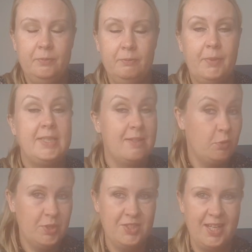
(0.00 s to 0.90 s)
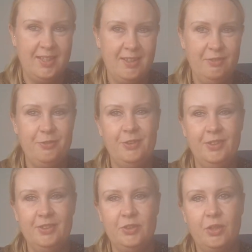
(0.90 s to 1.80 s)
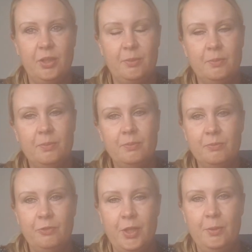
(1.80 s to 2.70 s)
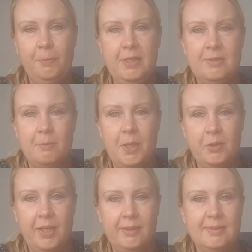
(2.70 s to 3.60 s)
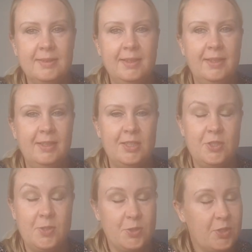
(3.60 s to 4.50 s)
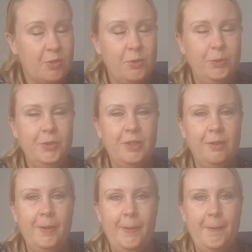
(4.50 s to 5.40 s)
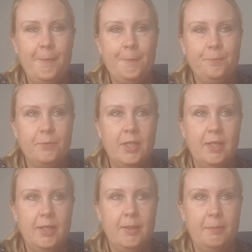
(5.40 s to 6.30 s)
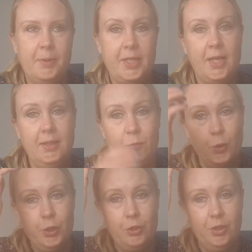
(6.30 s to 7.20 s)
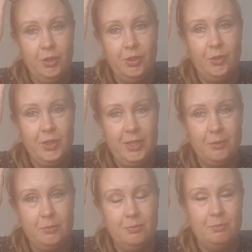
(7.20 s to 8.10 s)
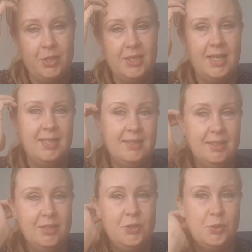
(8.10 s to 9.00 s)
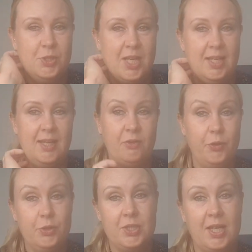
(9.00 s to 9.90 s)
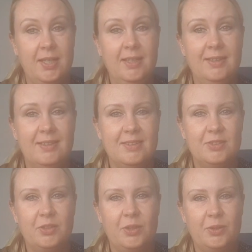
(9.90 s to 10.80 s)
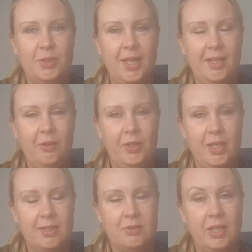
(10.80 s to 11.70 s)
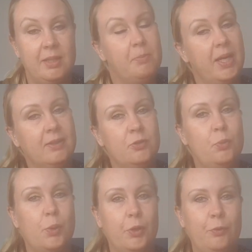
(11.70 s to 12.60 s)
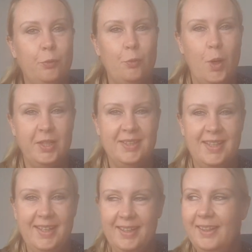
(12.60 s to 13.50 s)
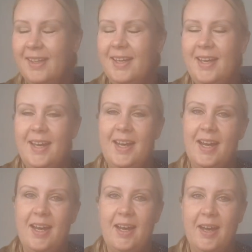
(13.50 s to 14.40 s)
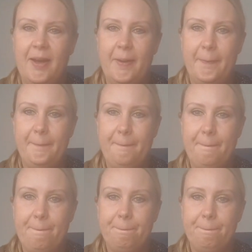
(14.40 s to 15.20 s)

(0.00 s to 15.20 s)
My test was negative, so I'm very pleased about that. It's just a cold. But I work only on Monday, Tuesday and Thursday, so I only had to get back to work for 1 day. And